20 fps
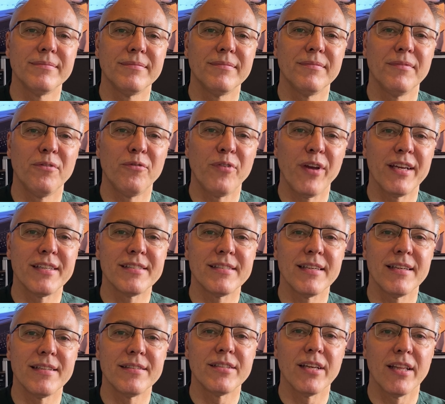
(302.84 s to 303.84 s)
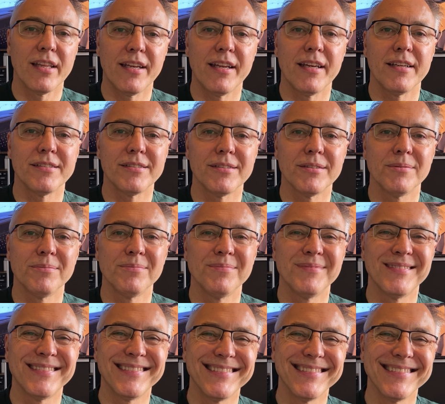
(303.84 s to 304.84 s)
fix it till it is.
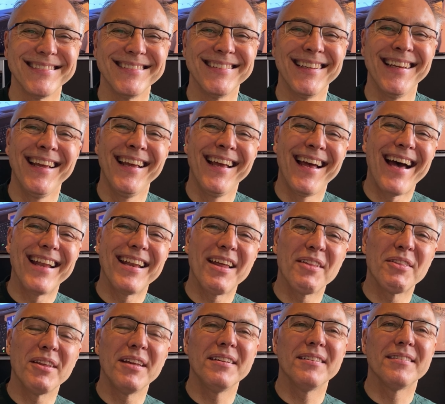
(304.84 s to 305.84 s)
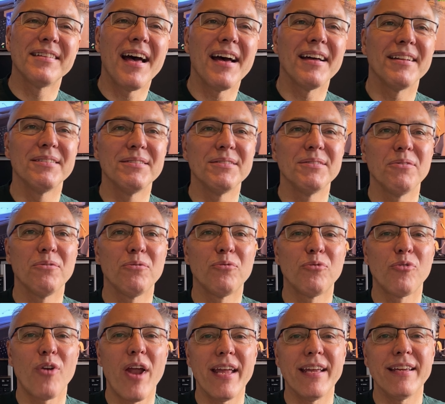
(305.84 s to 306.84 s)
And I think that
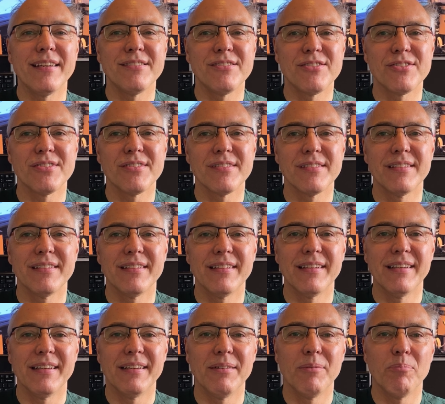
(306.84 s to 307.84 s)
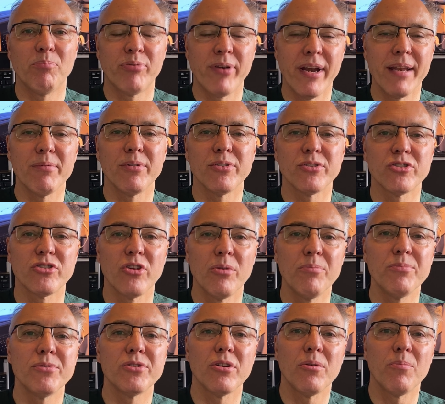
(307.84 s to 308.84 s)
phrase pretty much
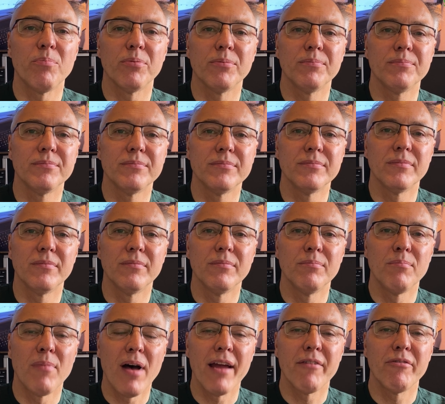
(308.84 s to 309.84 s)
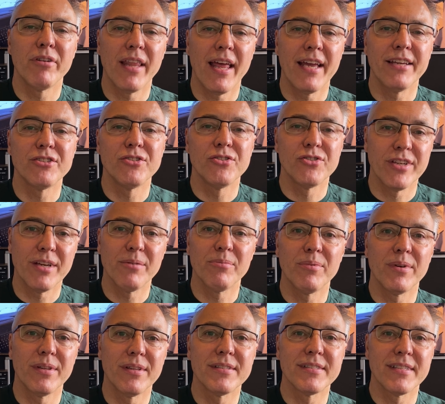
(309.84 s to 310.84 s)
sums up my relationship
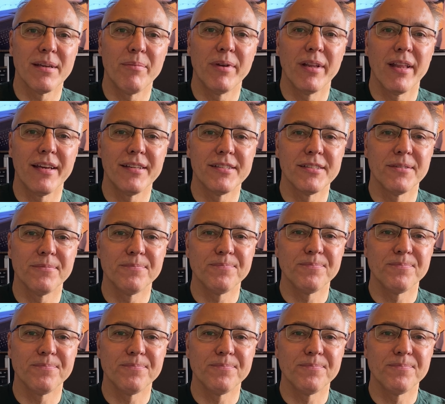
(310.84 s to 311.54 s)
with the simulator.